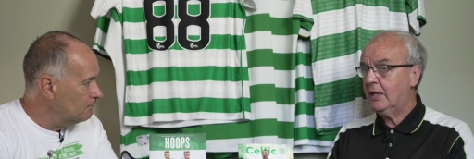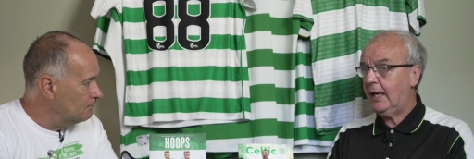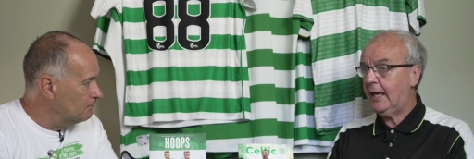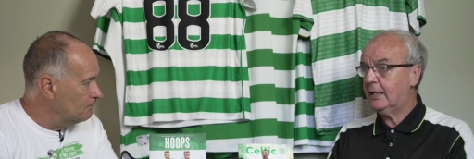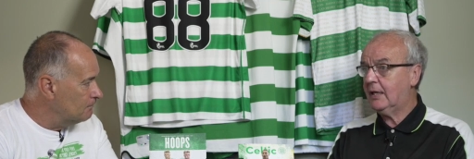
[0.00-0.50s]

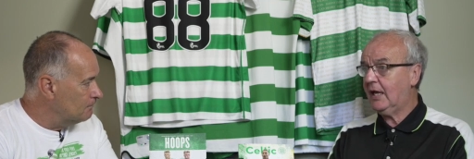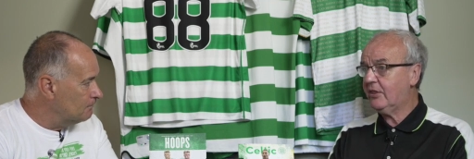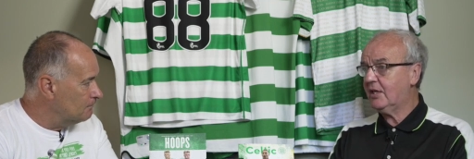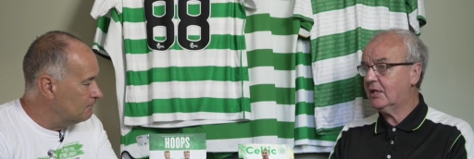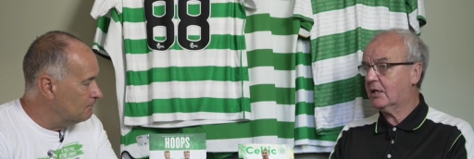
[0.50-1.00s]
Speaker 1: And I
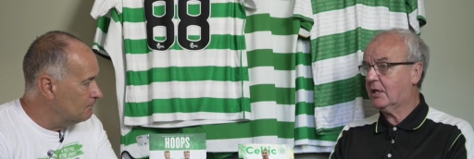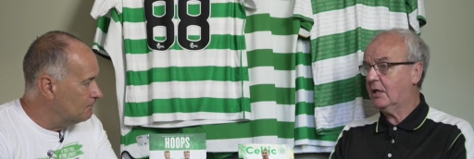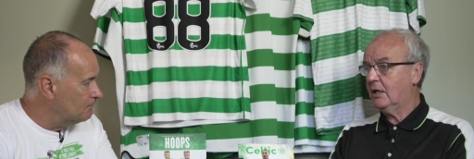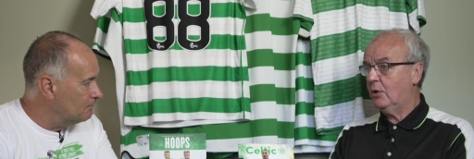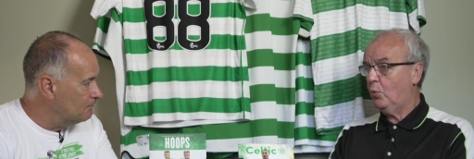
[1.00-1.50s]
think
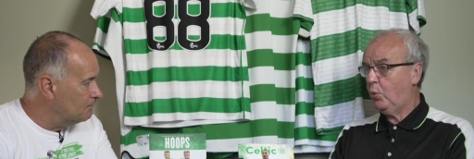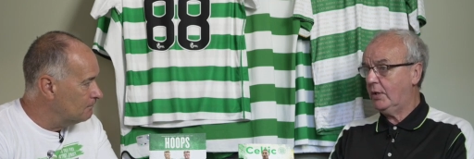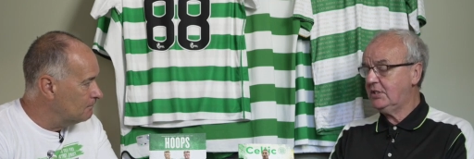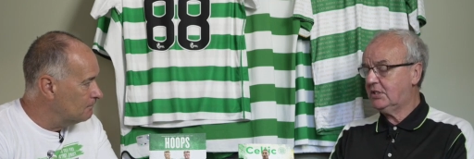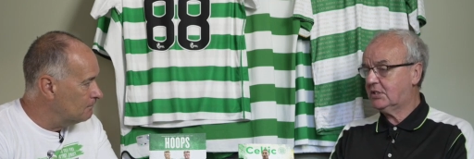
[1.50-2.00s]

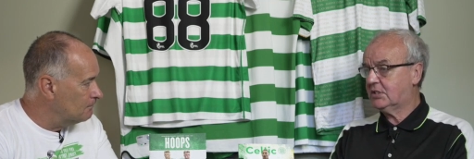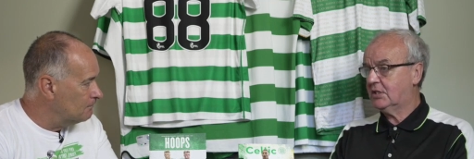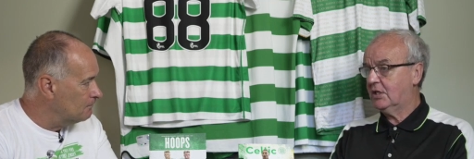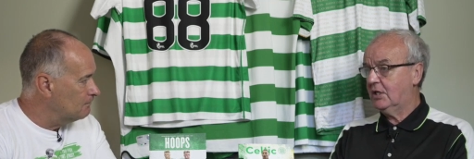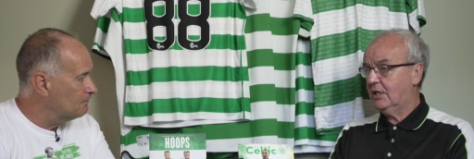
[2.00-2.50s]
once